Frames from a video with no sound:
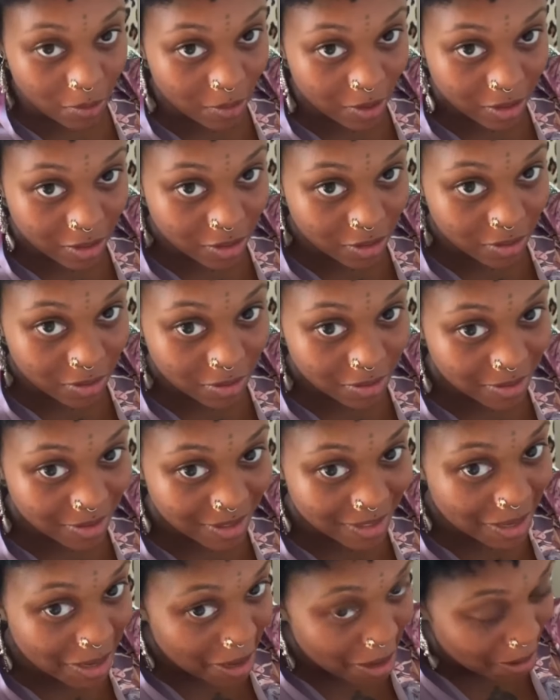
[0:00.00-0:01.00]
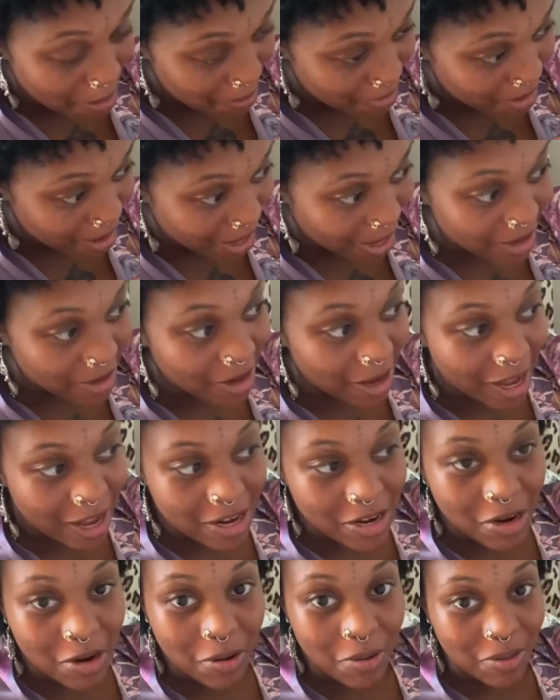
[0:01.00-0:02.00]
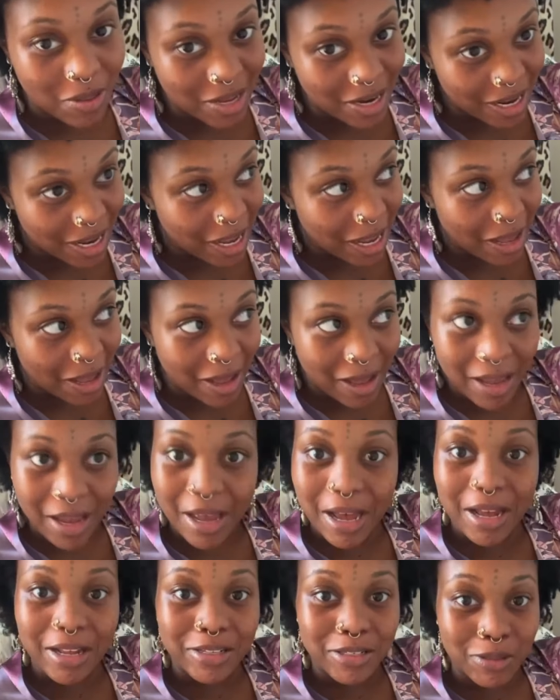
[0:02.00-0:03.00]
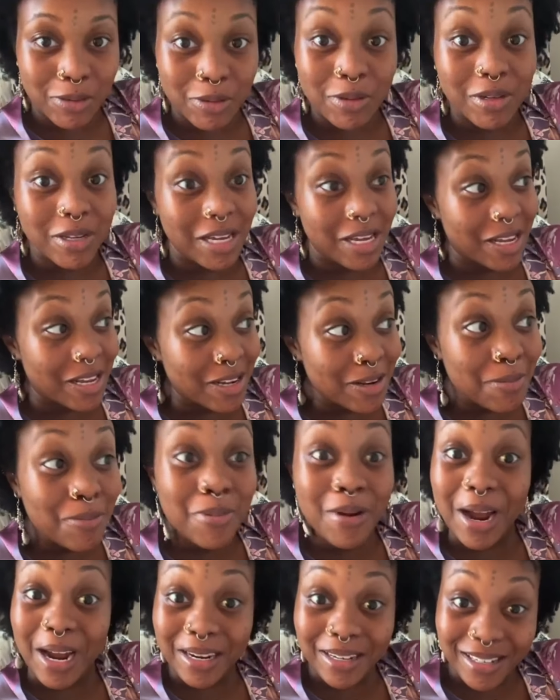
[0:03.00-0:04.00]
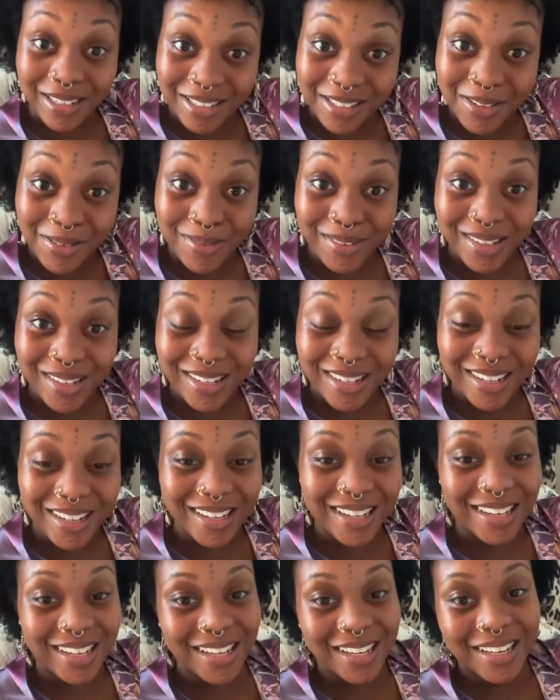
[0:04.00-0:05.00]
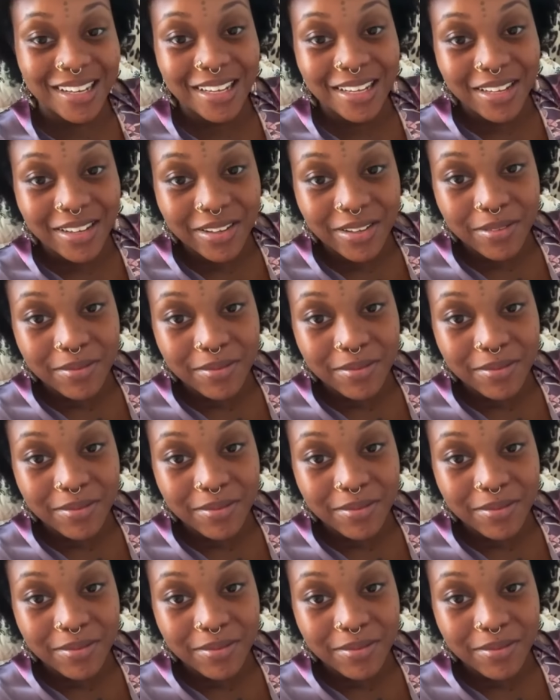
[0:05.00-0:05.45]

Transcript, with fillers: don't want to, but I I know that I I got to get in the practice of it. Okay.